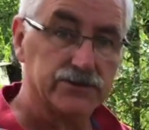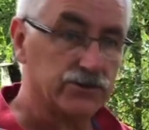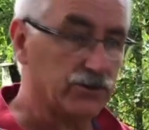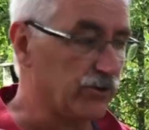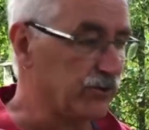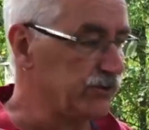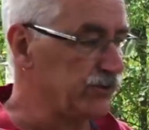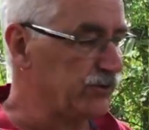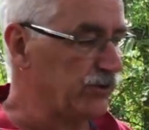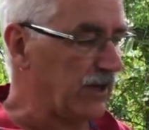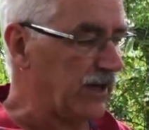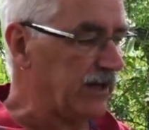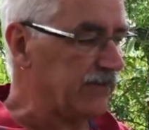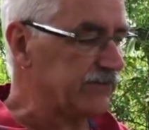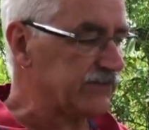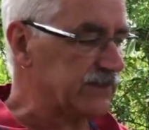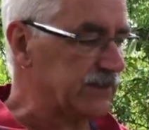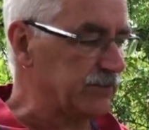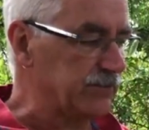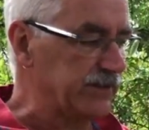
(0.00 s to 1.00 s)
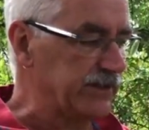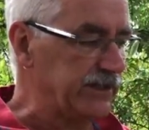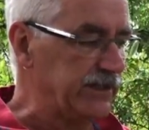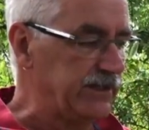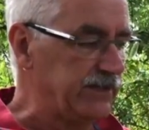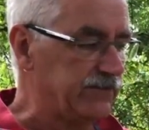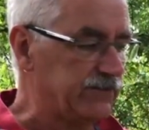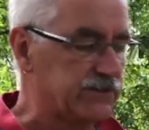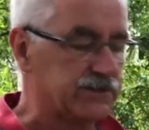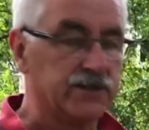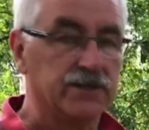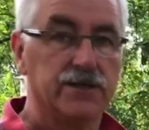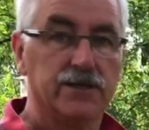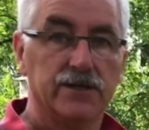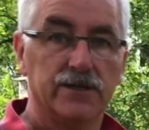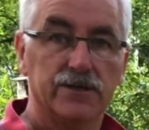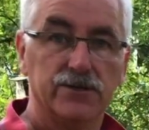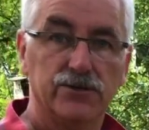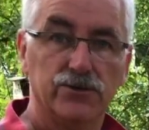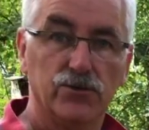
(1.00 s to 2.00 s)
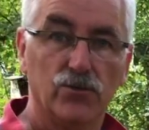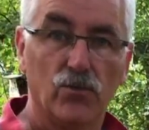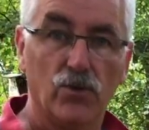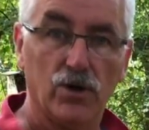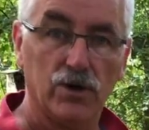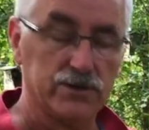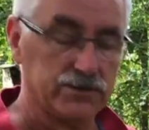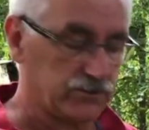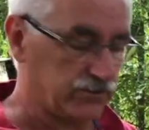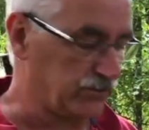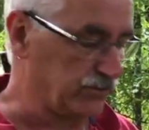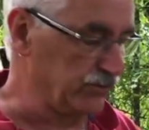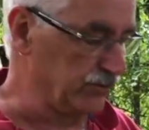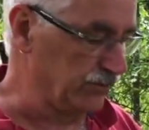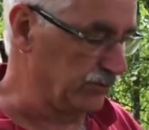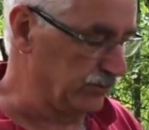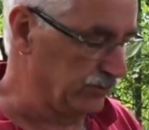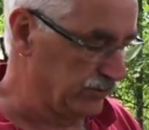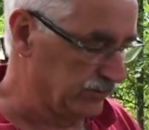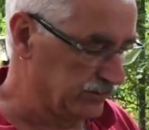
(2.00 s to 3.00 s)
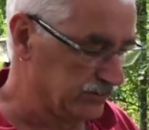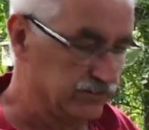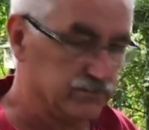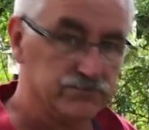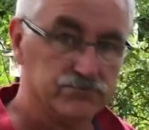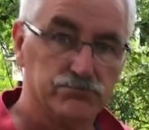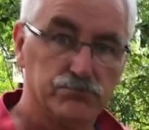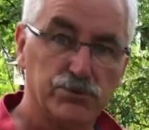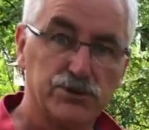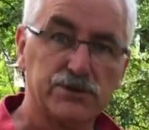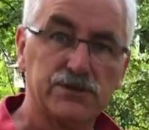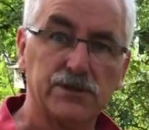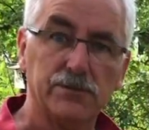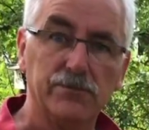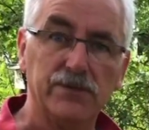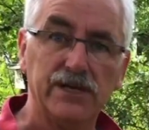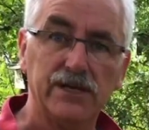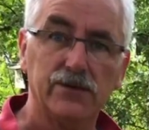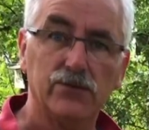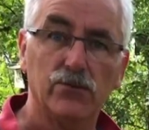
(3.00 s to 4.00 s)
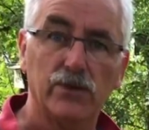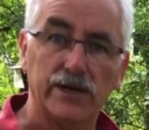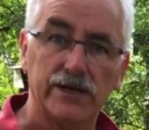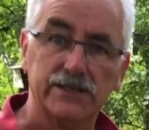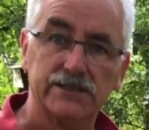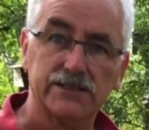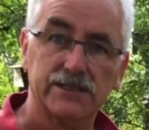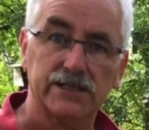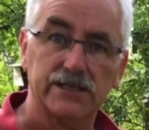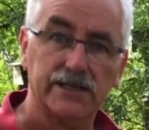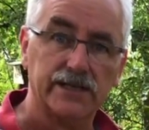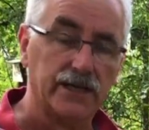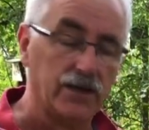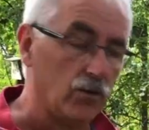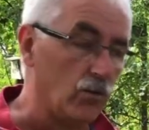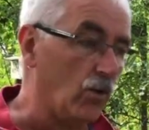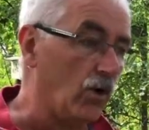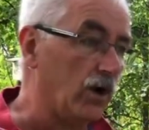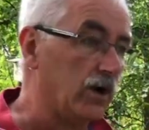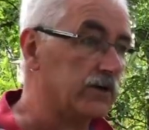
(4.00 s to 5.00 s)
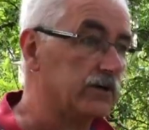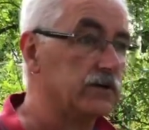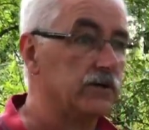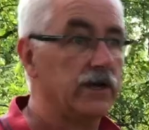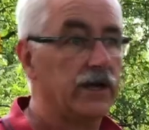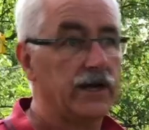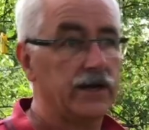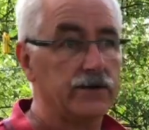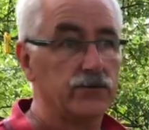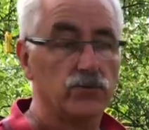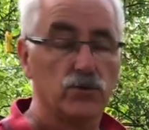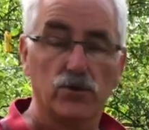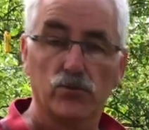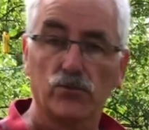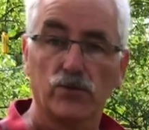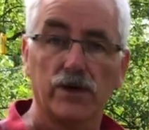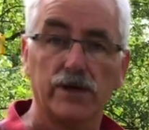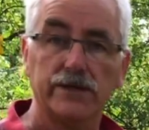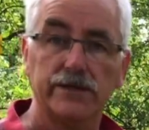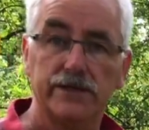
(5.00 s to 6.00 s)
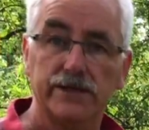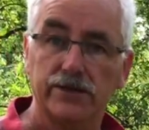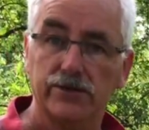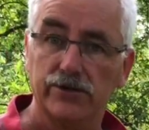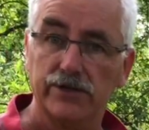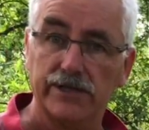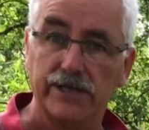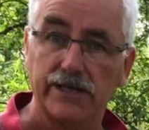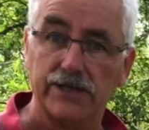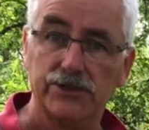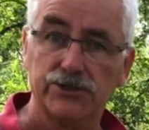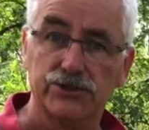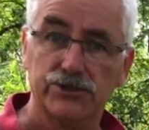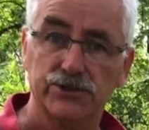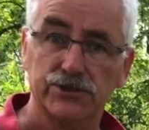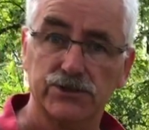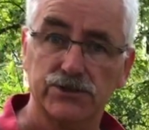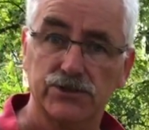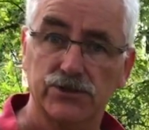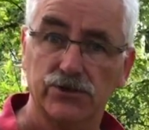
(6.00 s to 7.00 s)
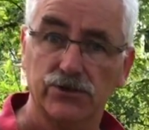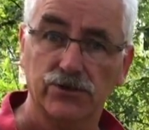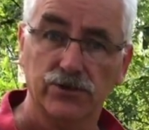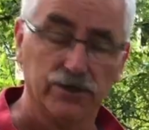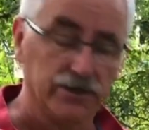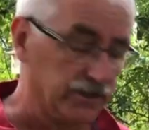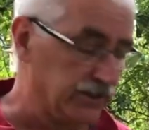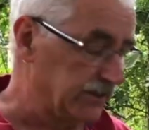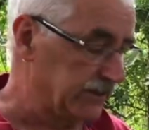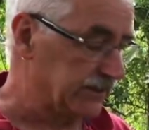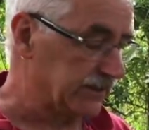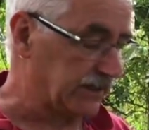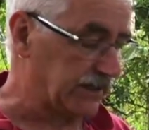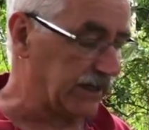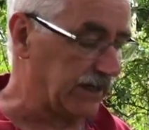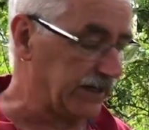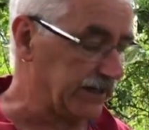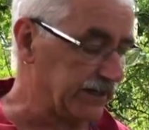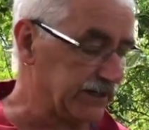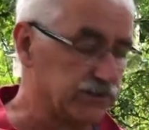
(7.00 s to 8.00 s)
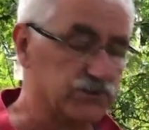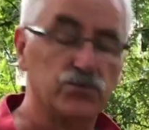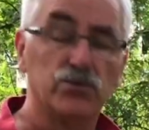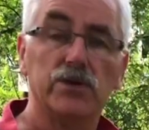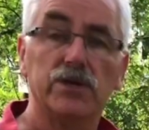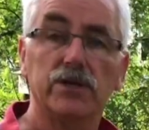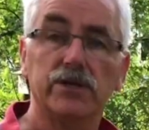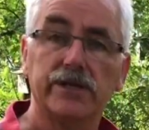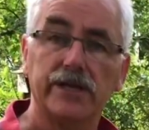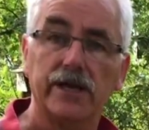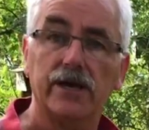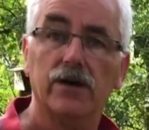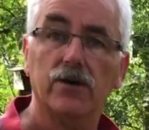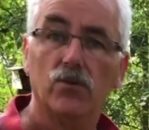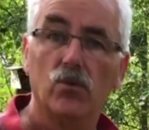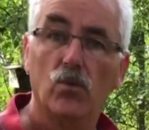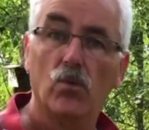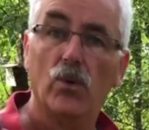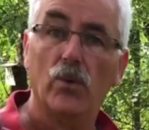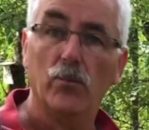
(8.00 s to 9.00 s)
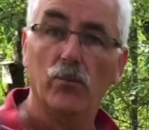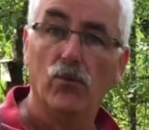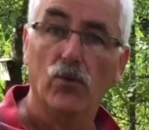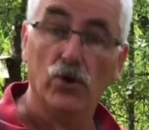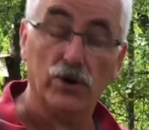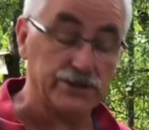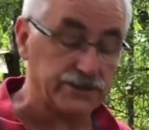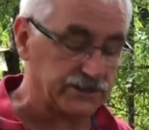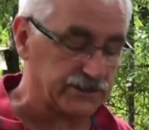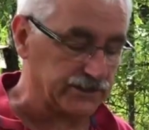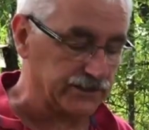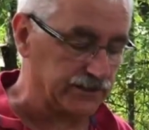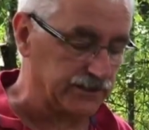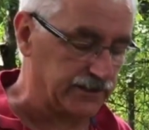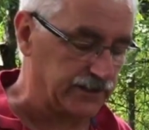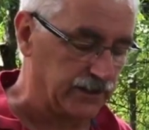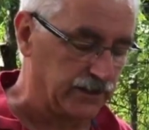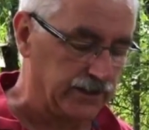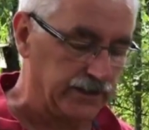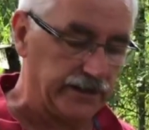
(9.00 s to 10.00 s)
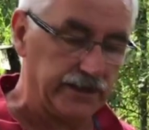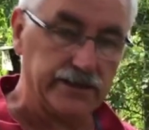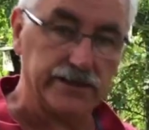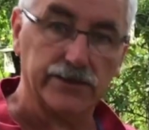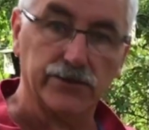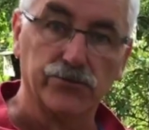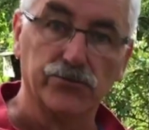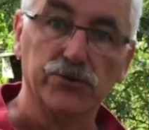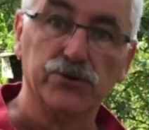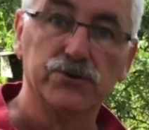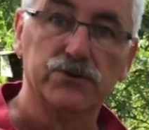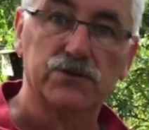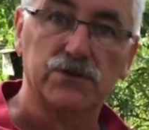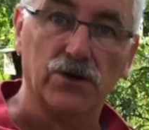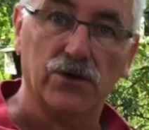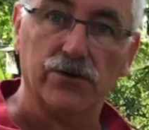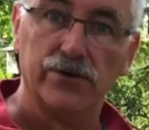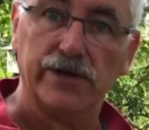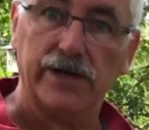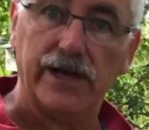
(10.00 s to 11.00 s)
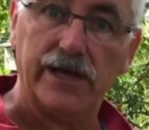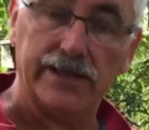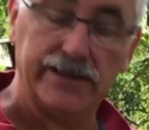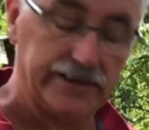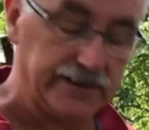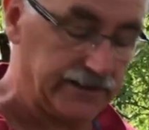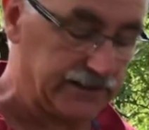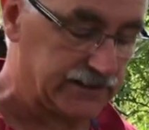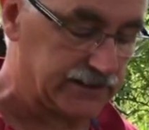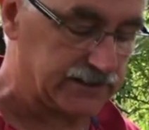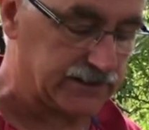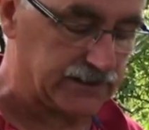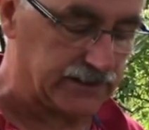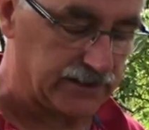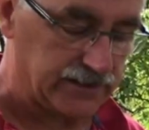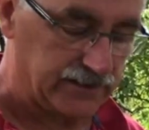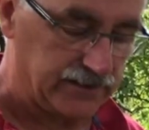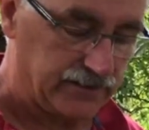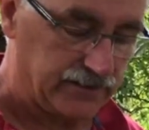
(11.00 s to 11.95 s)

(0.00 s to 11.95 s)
so you have some leaves, you want to put them in when it's gonna get water and will run the irrigation so the cuttings will get moistened in the root zone. And this,